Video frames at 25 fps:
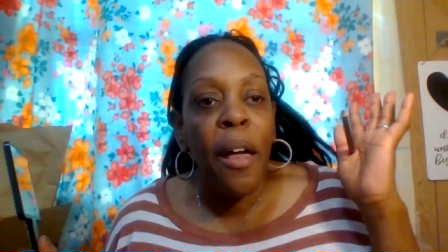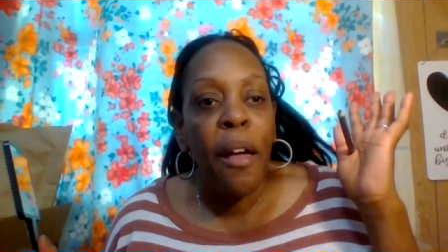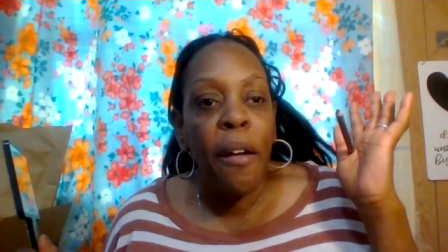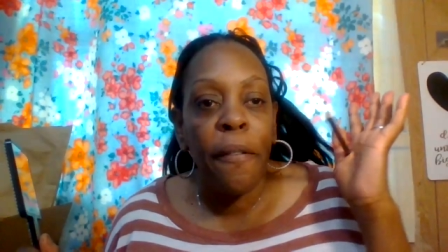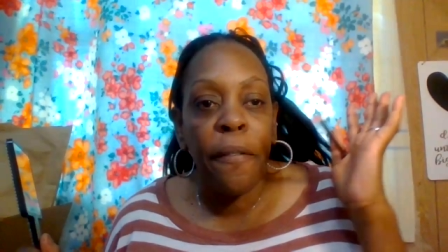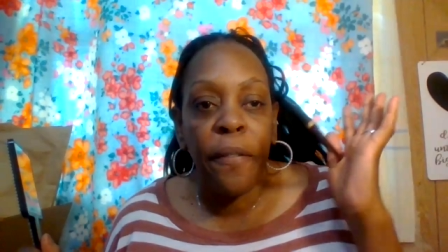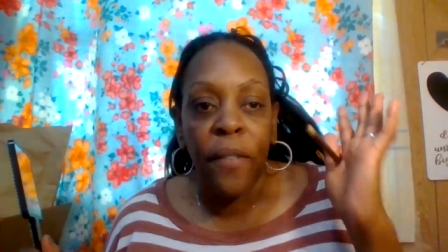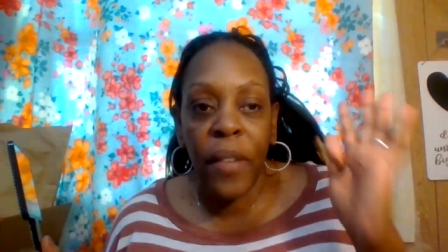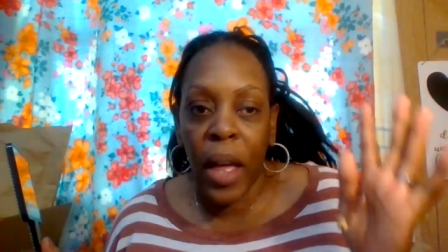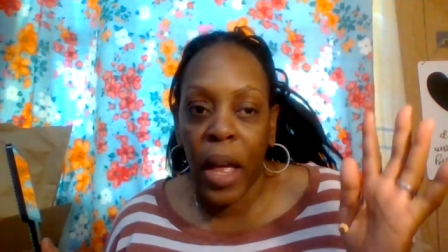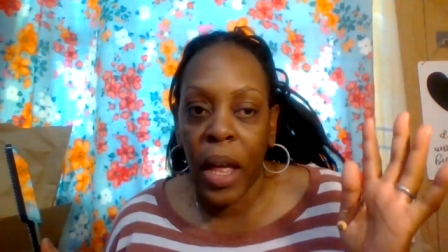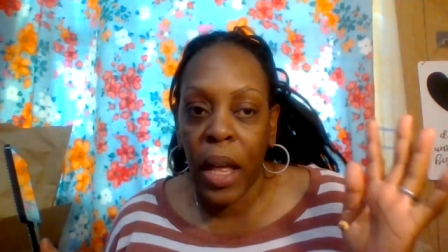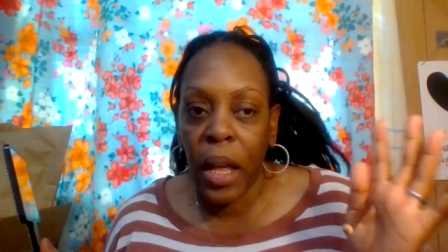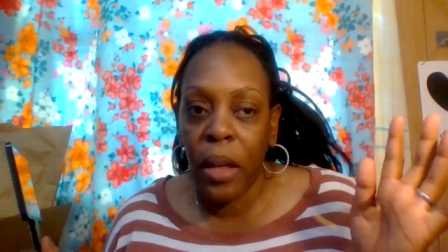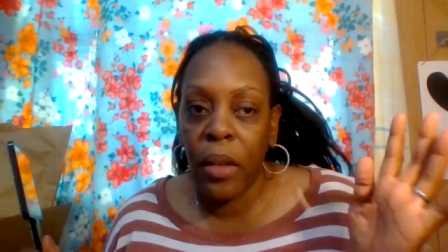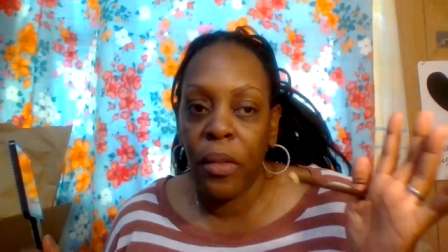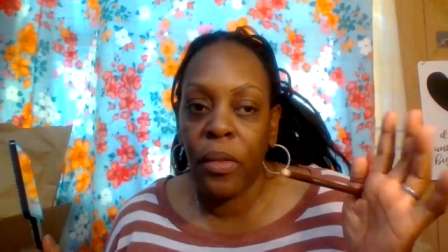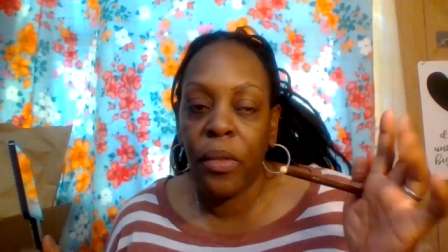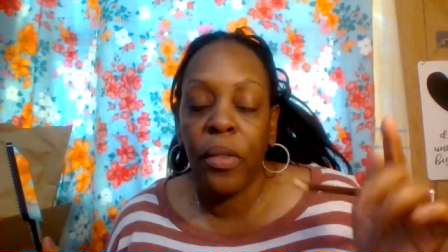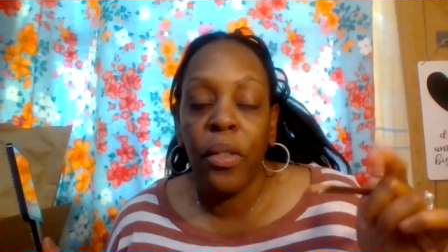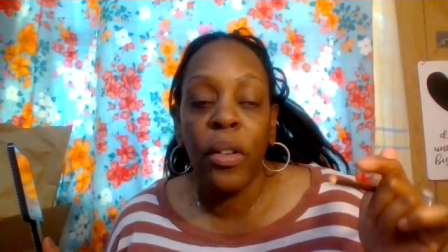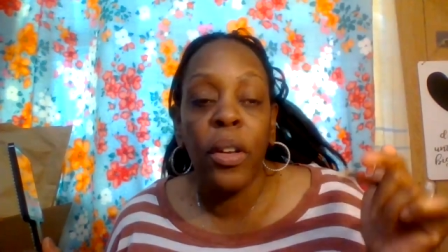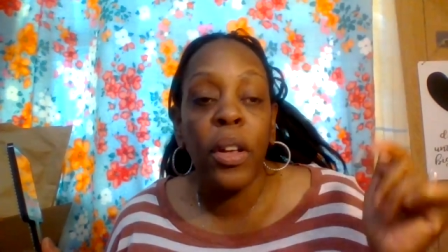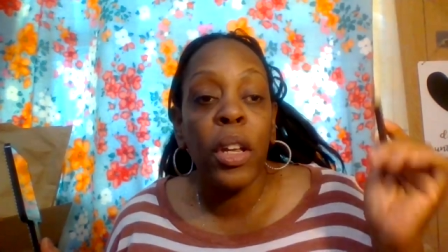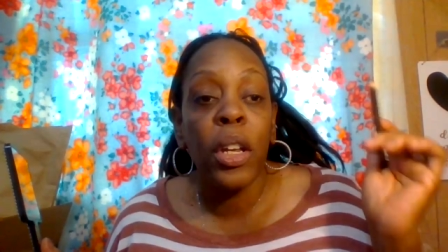
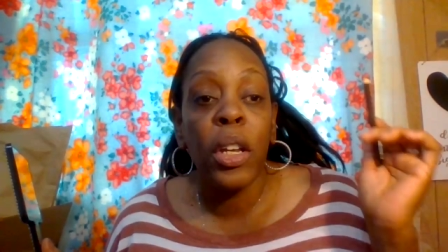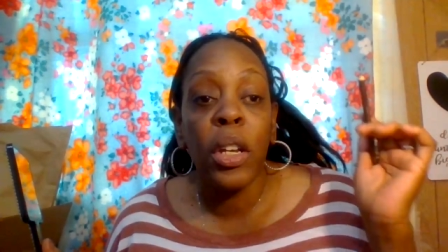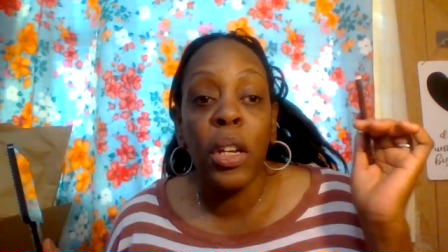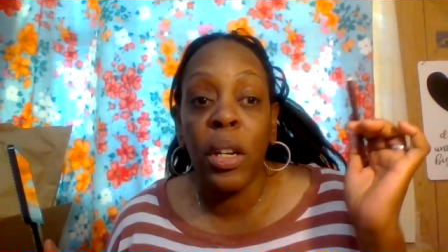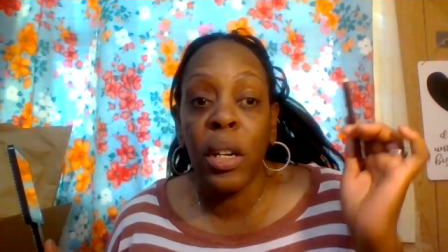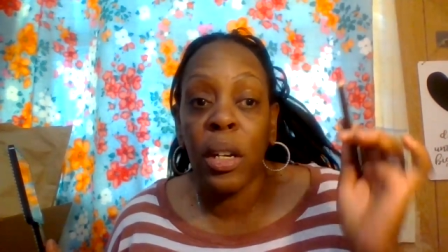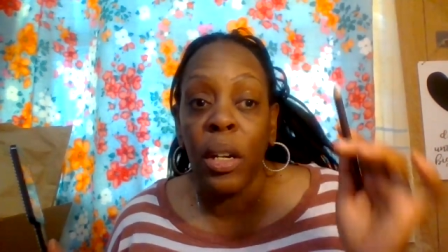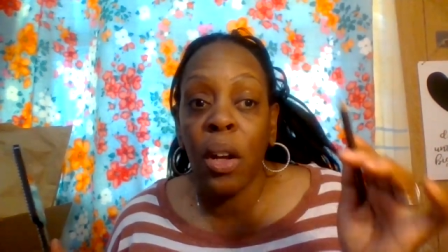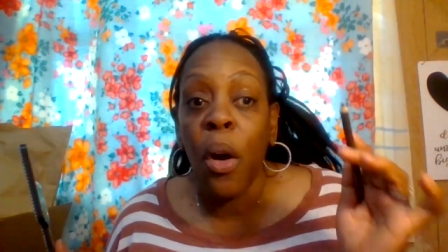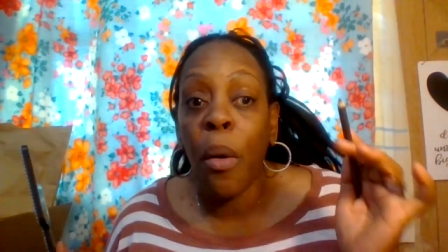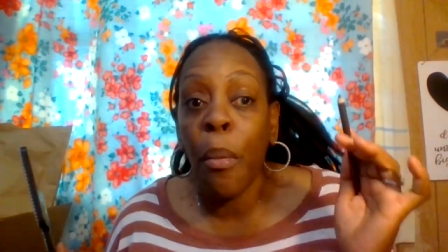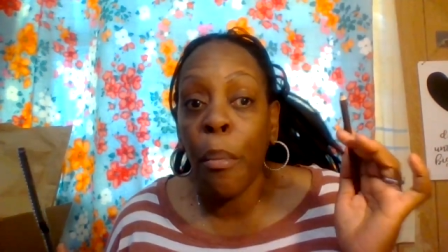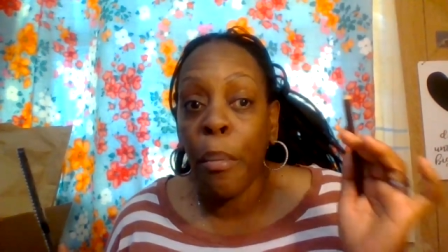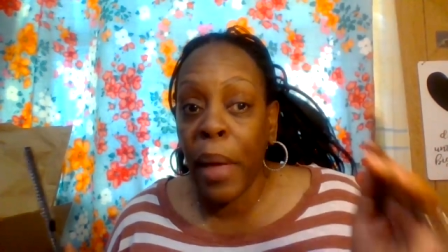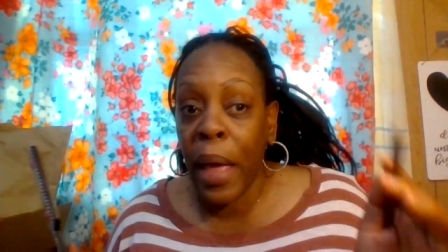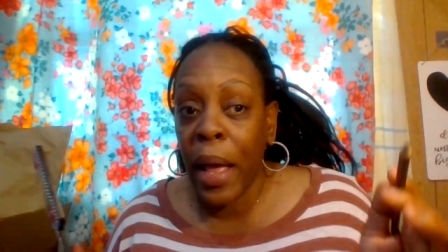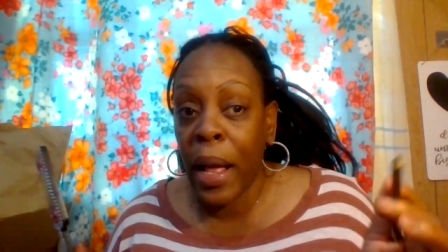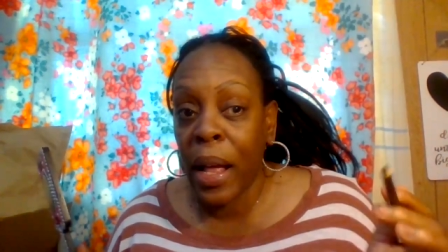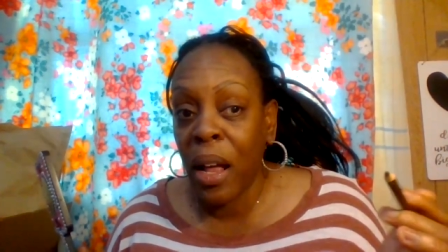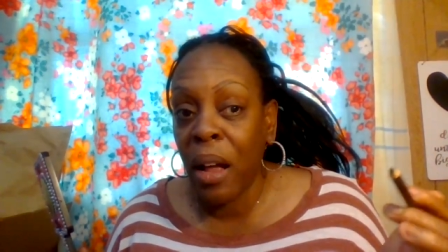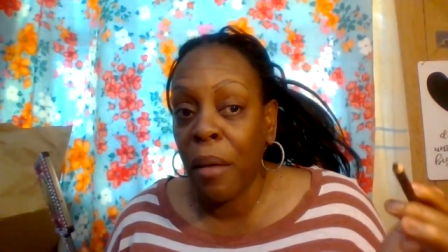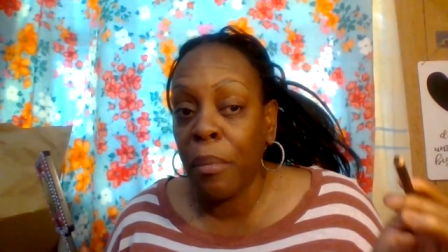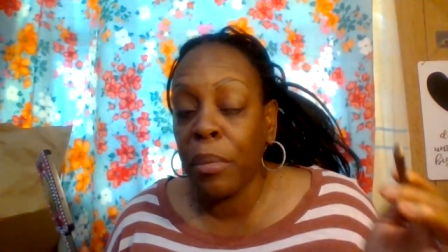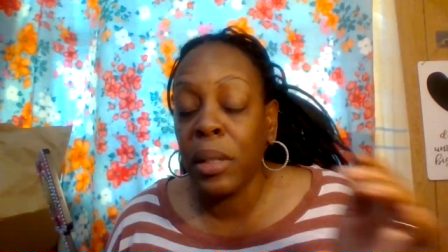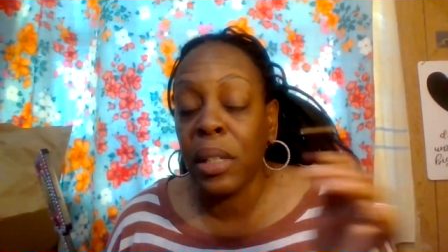fave you know,
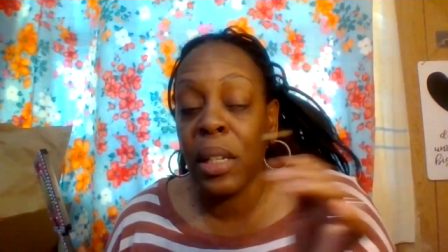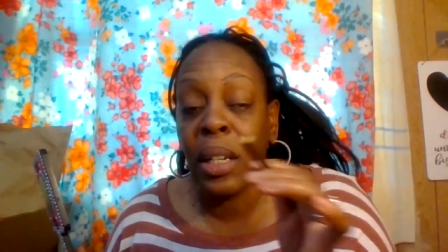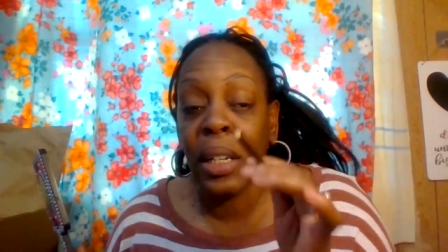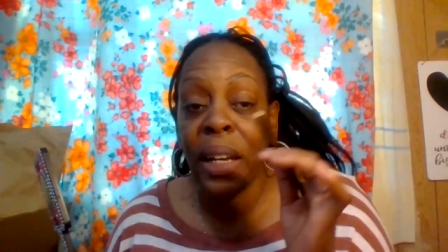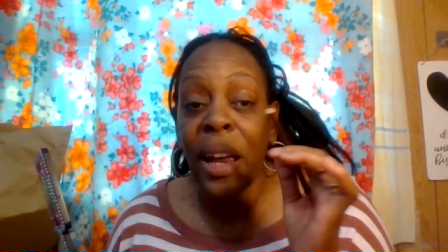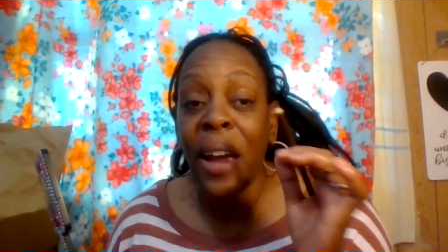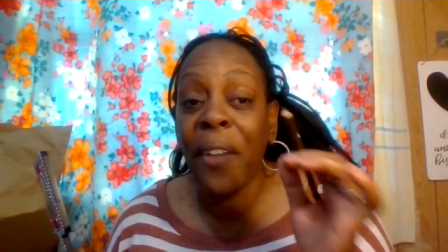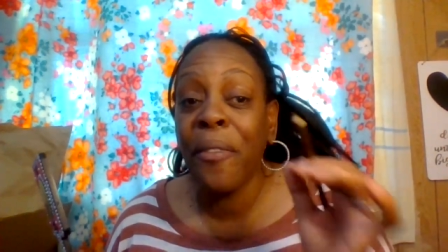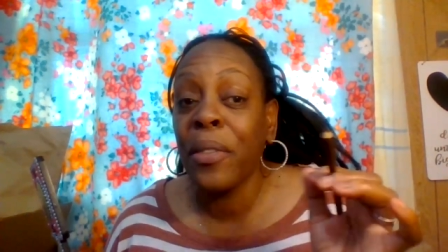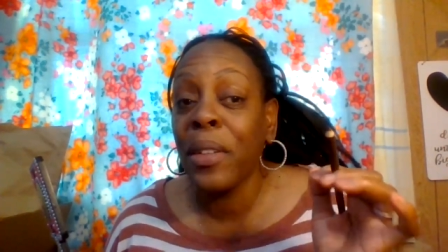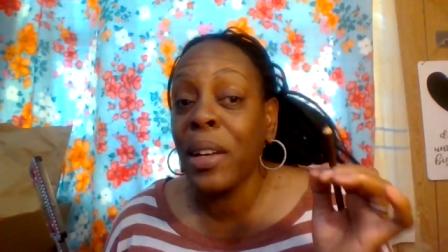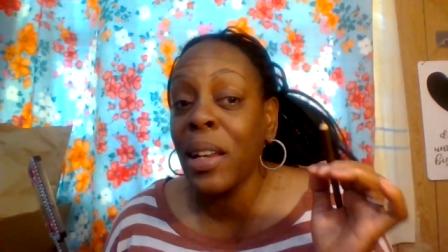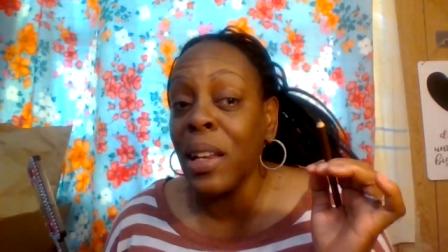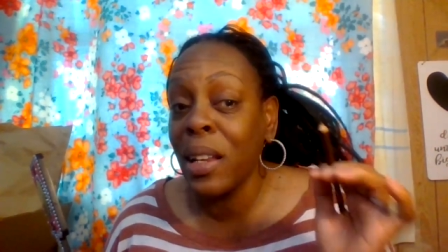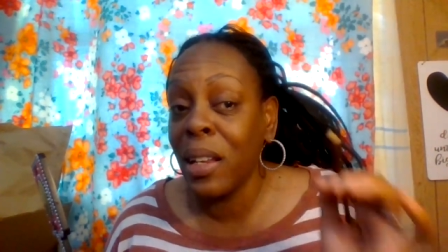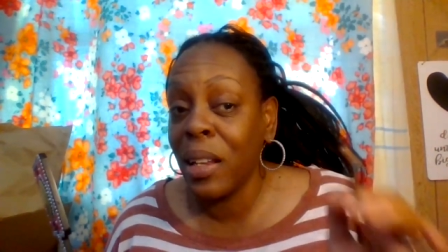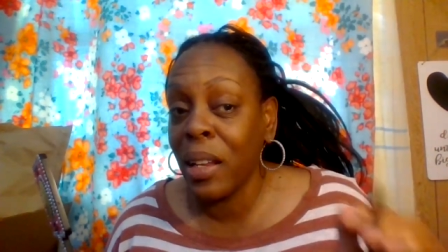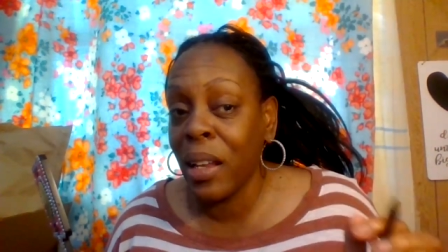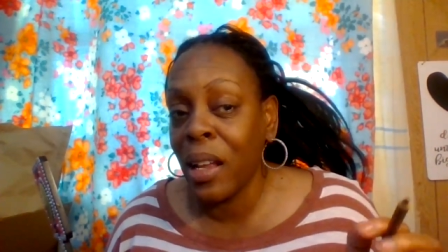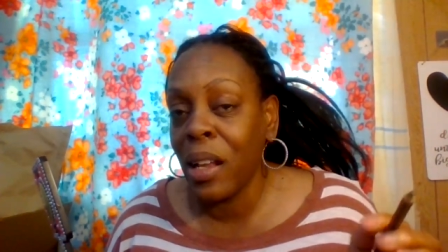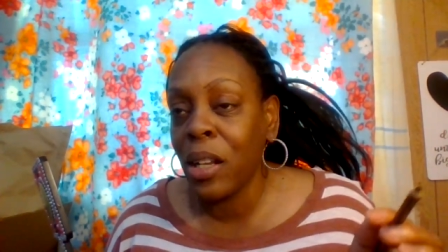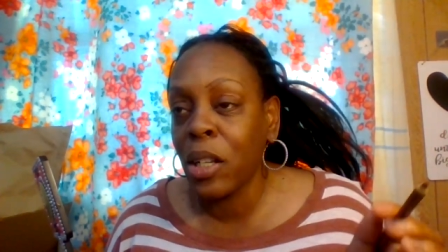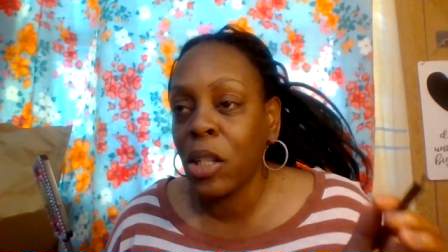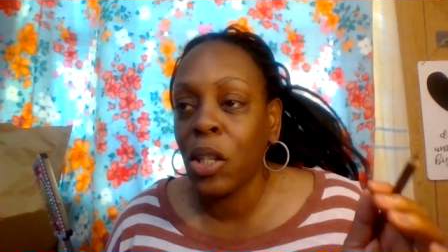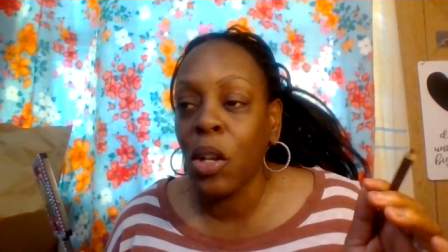makeup to definitely
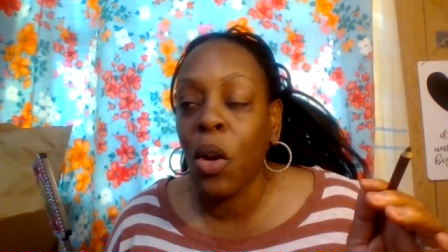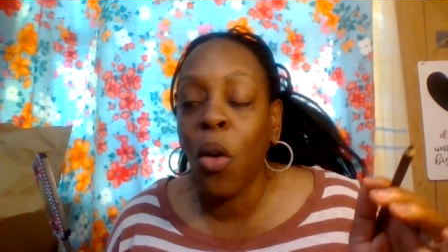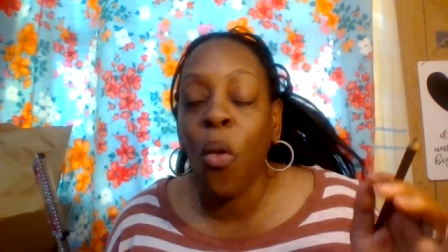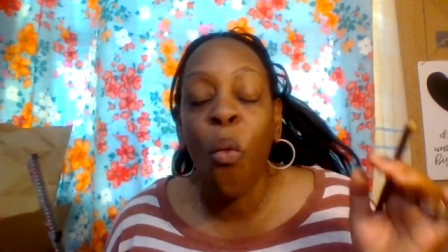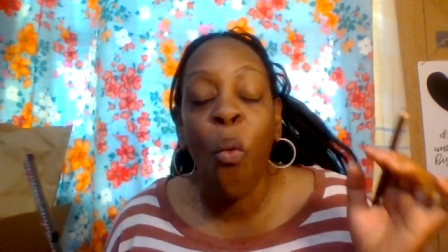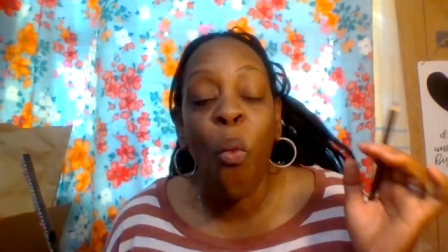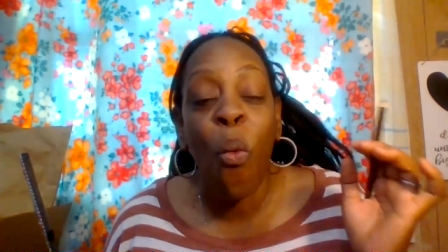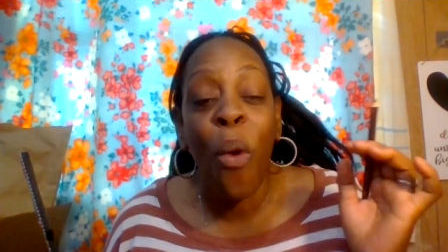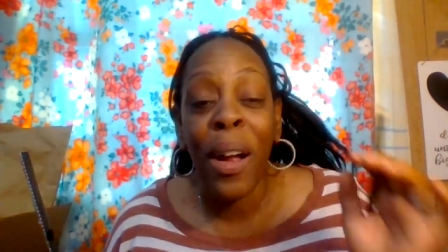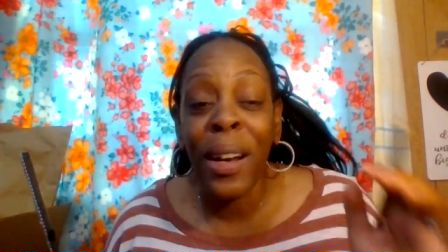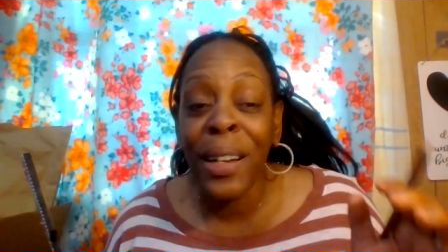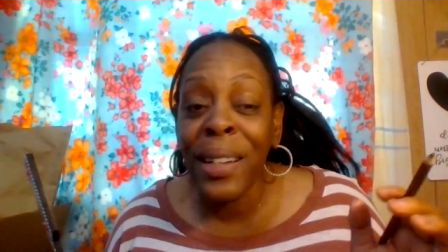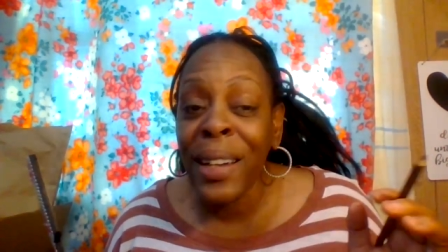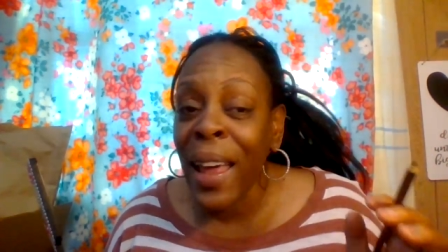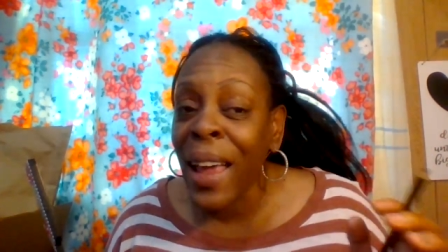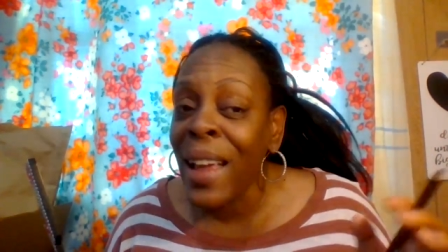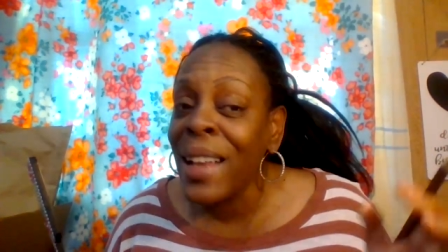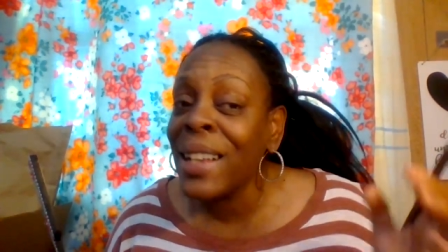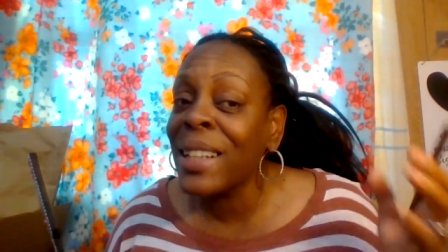get. So one day,